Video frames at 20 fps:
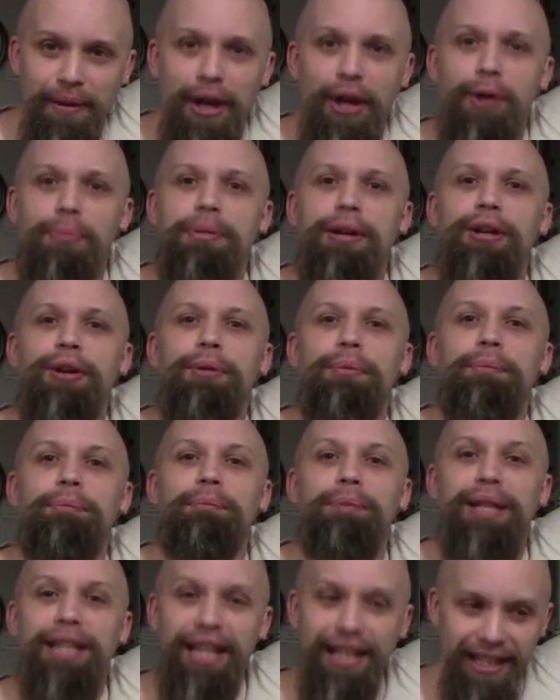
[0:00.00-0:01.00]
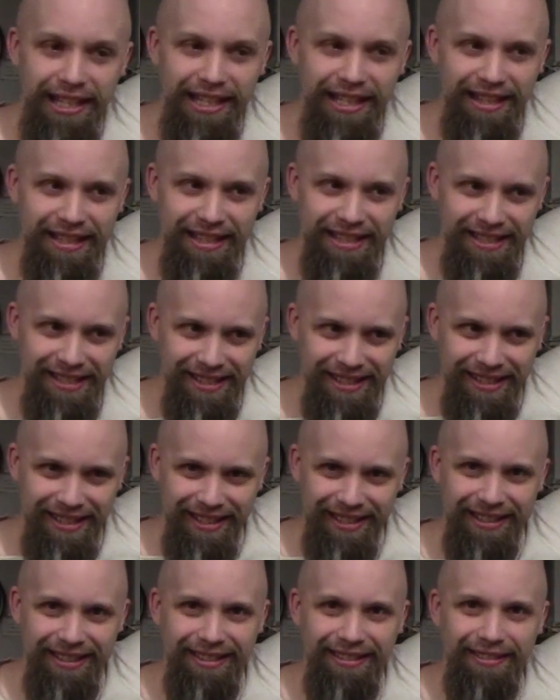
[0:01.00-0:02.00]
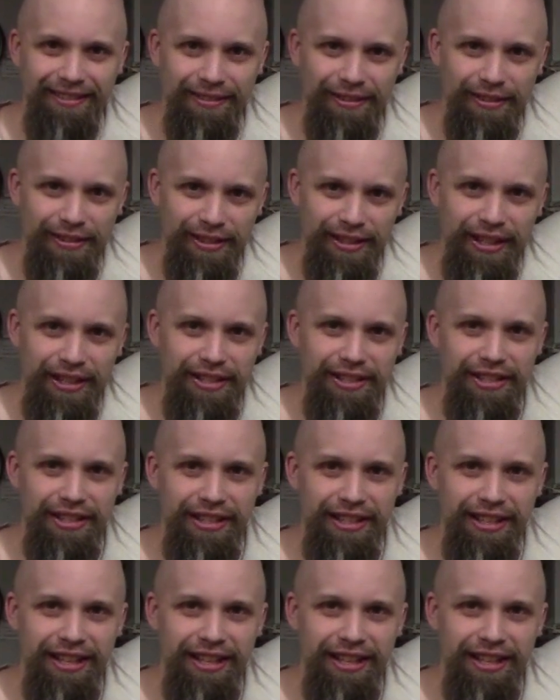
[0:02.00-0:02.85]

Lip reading: I hope I don't malarkey this, as